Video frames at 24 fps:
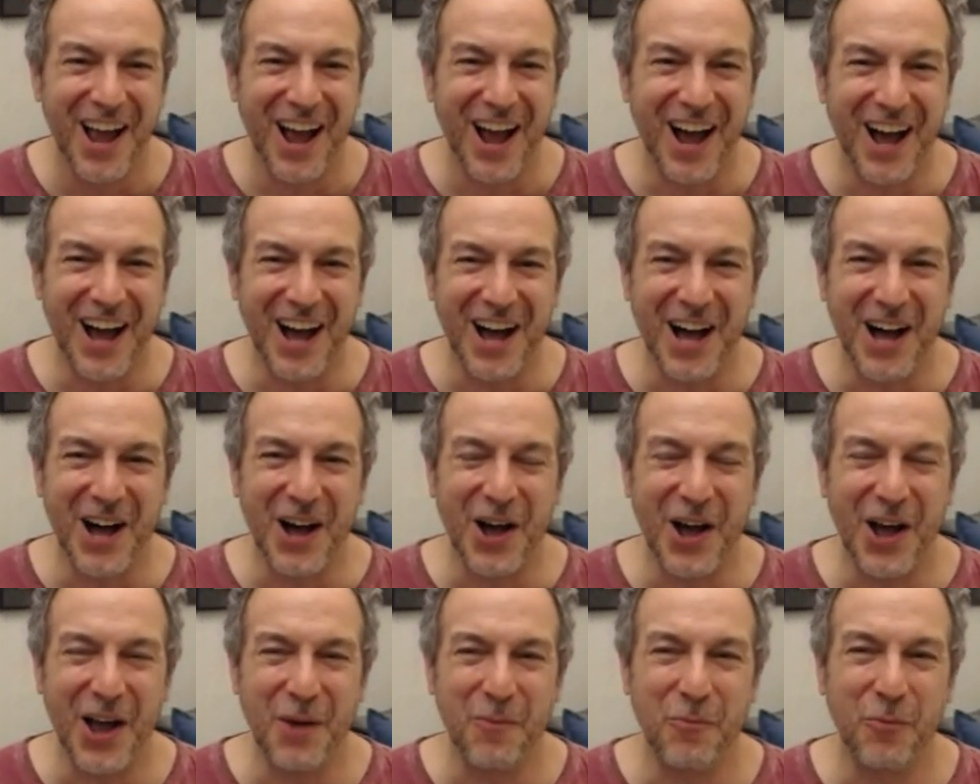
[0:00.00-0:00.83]
Uh,
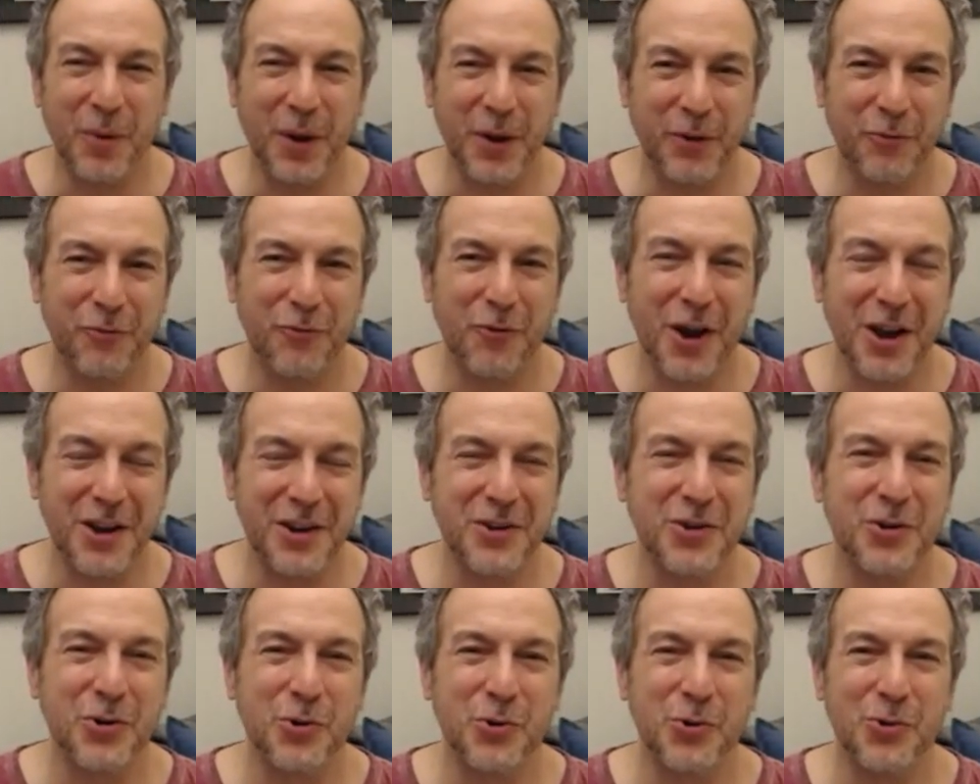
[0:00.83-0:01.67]
and my friend
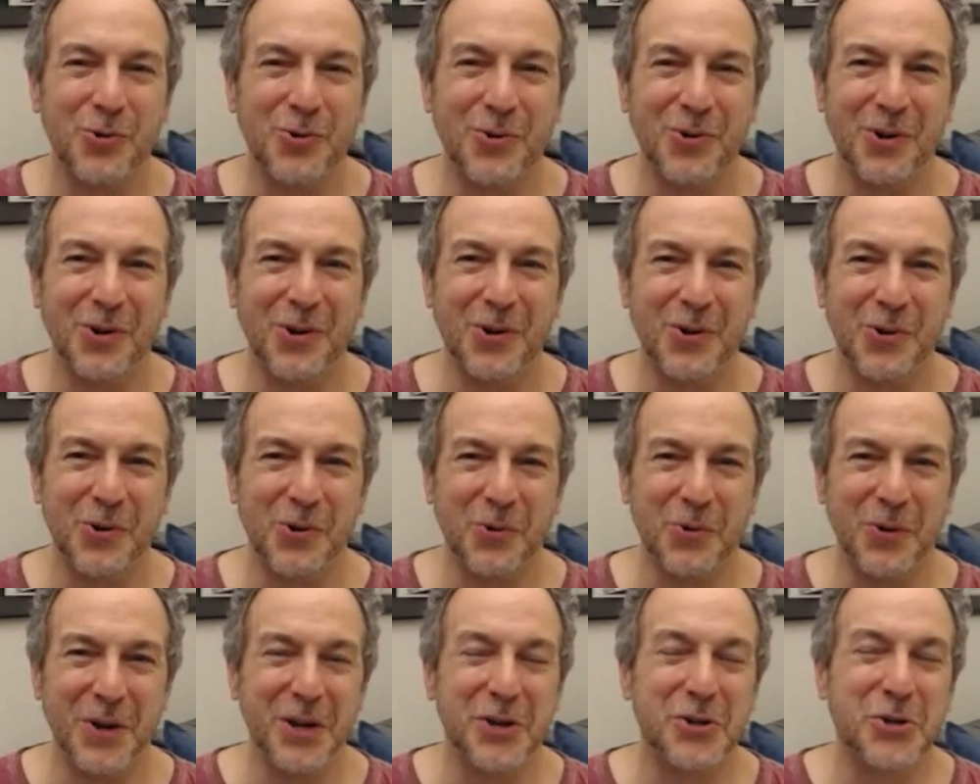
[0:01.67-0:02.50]
who
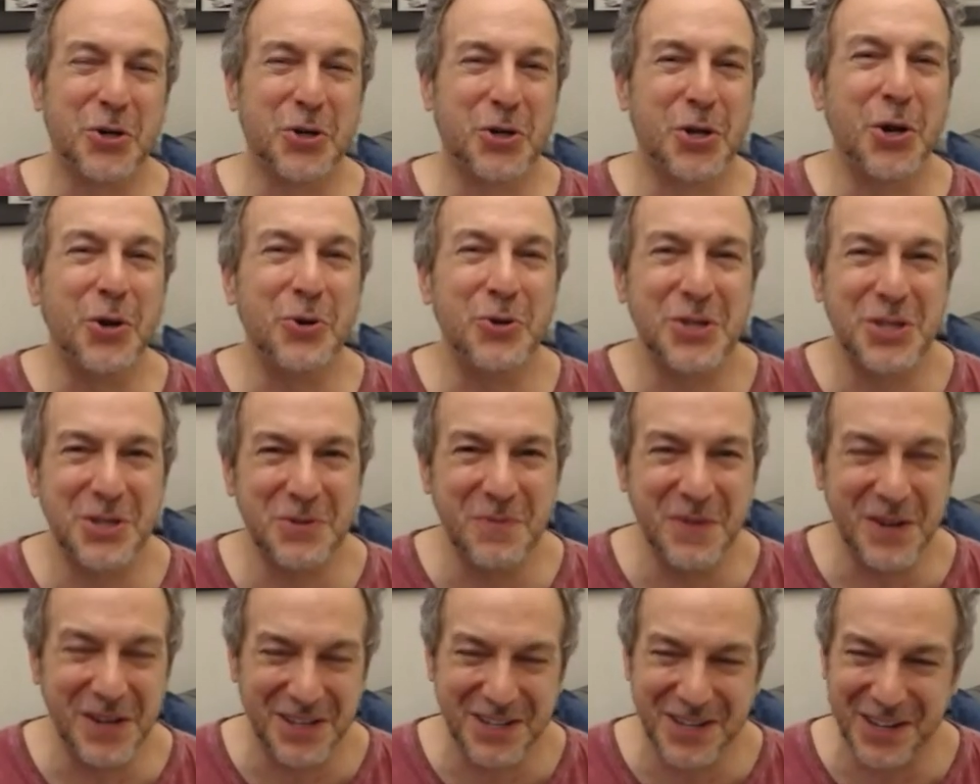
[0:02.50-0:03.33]
who introduced
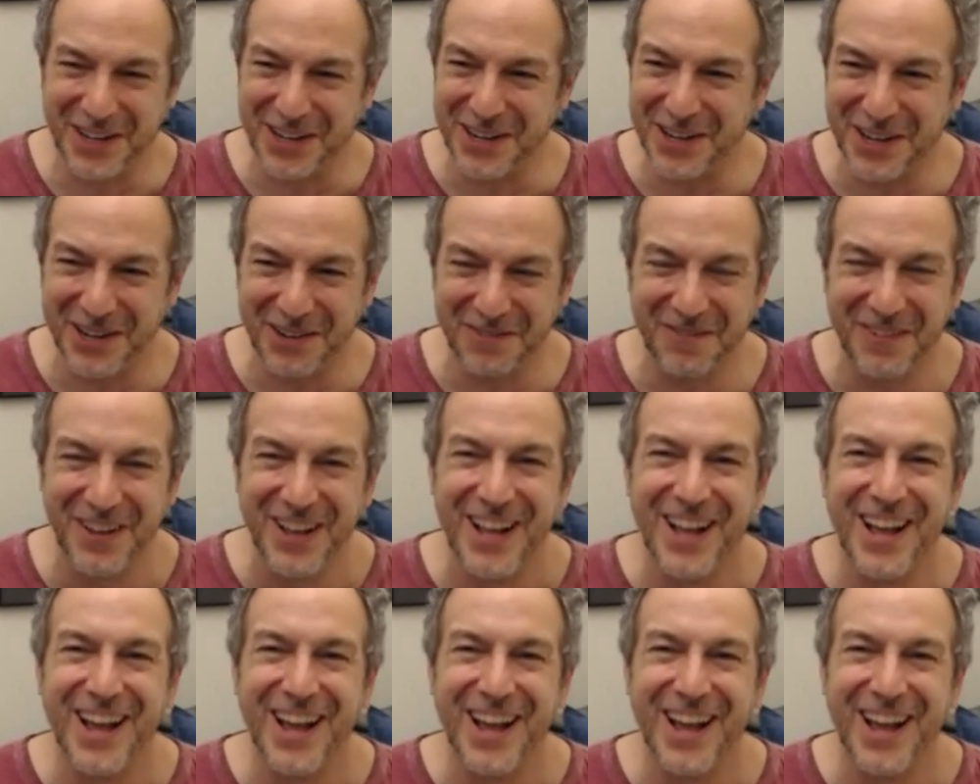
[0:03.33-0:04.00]
me to him,